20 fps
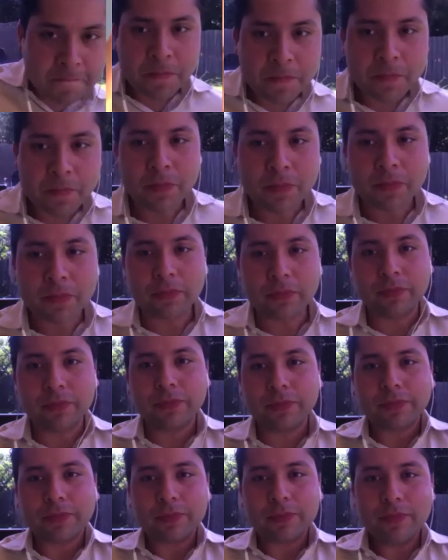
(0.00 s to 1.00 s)

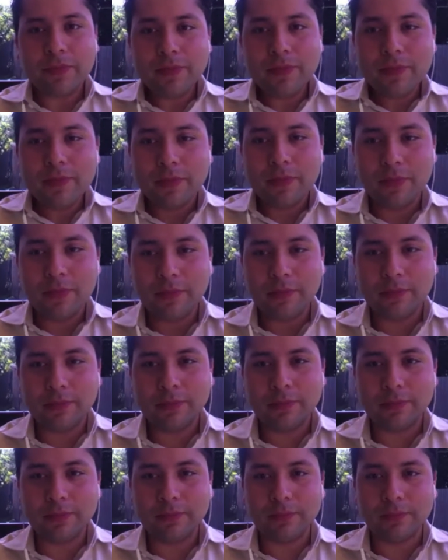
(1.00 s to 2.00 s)

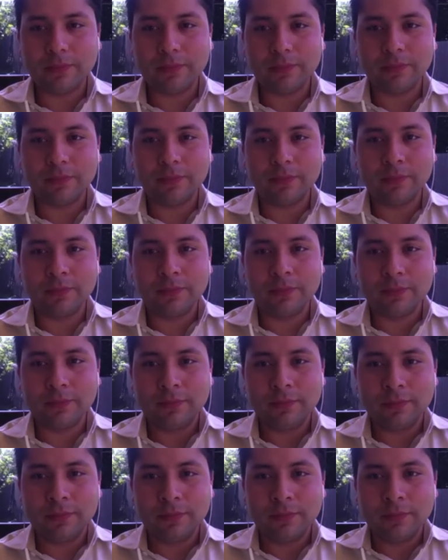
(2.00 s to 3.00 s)

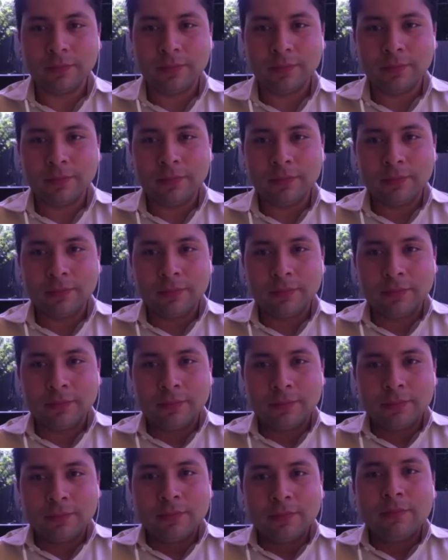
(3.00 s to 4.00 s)

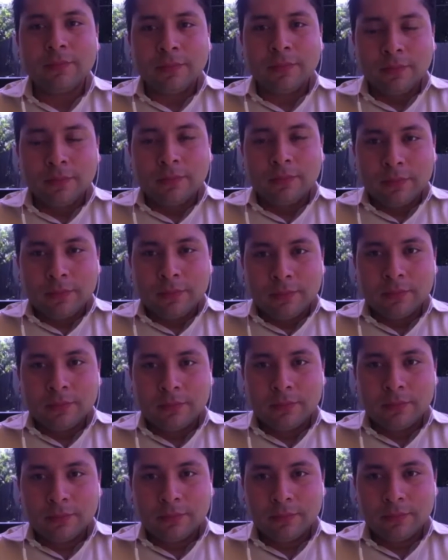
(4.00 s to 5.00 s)

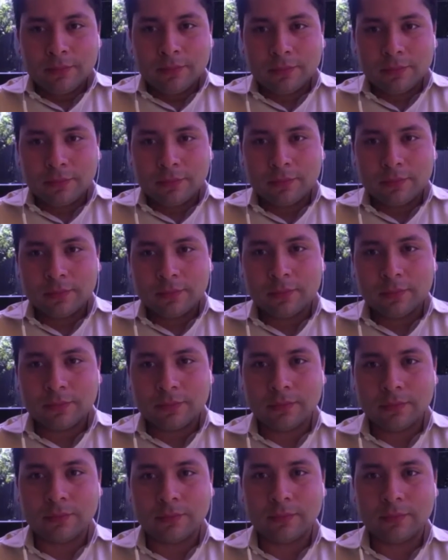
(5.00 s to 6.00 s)

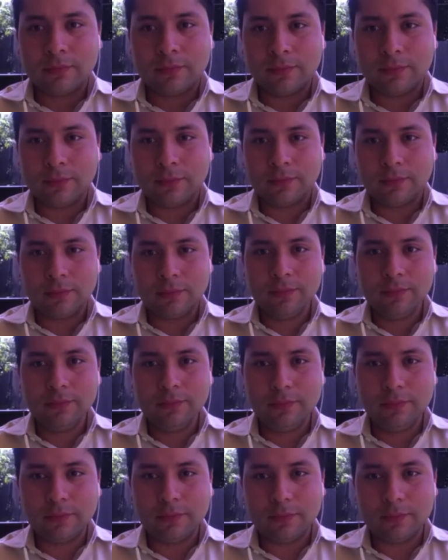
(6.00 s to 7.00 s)

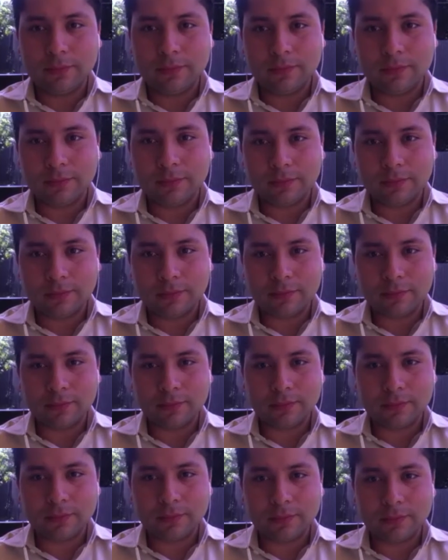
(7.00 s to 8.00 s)
[no speech]